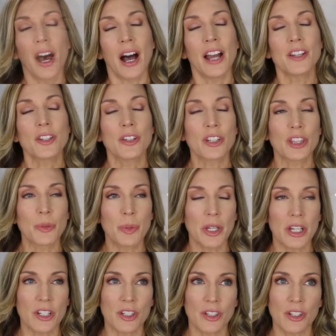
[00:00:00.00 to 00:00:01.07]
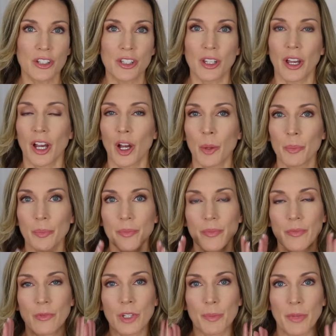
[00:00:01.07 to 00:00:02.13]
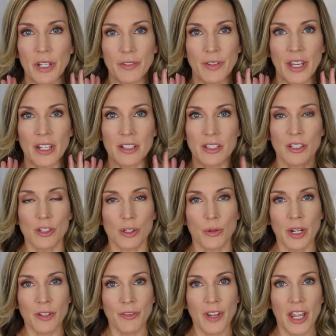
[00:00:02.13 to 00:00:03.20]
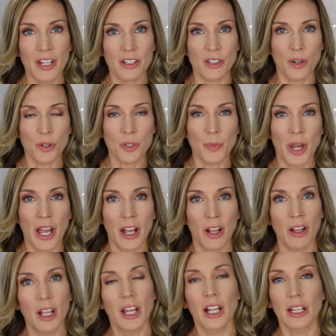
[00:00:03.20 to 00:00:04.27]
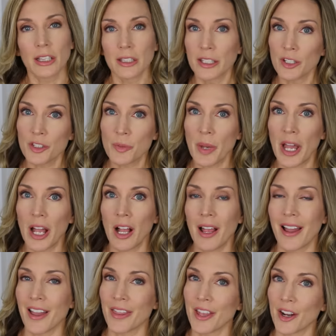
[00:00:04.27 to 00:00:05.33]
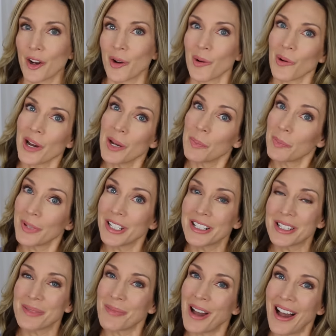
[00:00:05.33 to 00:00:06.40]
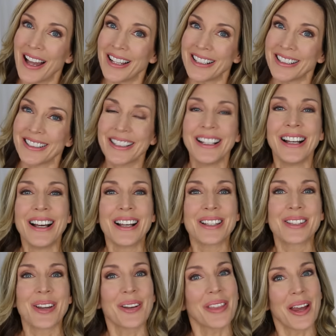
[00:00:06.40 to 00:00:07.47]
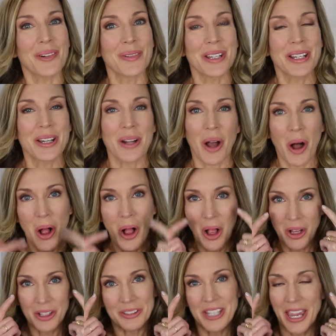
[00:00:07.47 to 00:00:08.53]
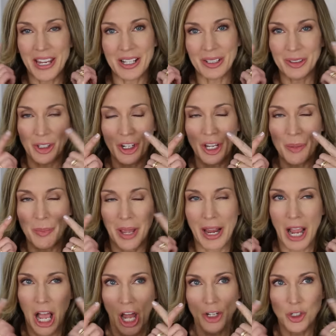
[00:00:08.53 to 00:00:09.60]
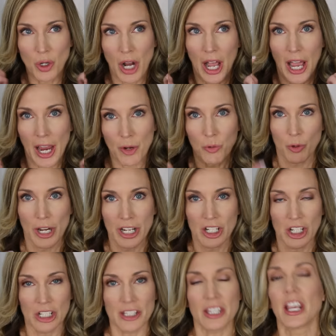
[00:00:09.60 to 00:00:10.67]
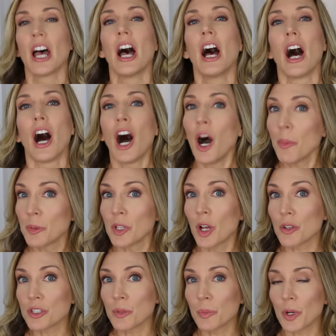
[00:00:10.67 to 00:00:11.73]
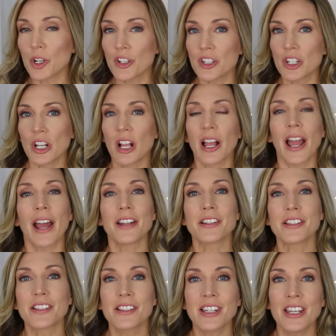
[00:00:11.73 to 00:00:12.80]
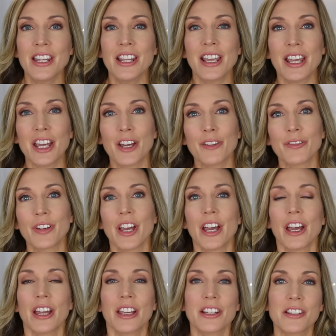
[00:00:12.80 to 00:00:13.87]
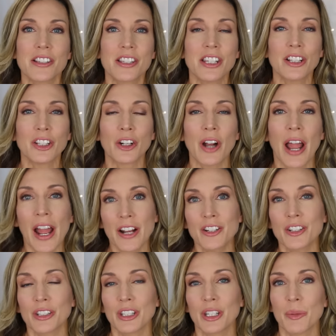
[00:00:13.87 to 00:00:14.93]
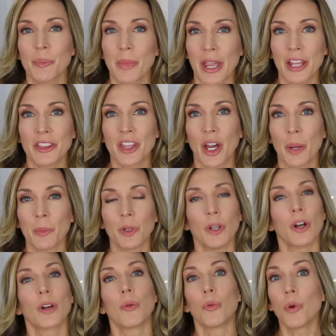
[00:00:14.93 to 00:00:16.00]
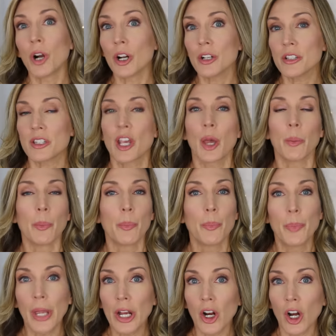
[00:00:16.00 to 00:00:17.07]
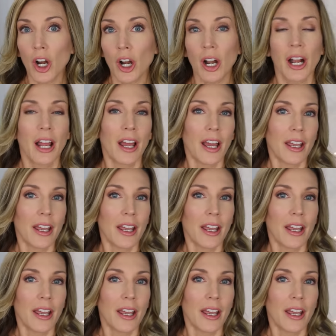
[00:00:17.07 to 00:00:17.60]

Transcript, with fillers: I took the pictures um, with my face straight face, no smile, little smile and then a great big smile so that we could all take a look at my under eye wrinkles up close and personal and see if concealer actually made them look worse, bigger,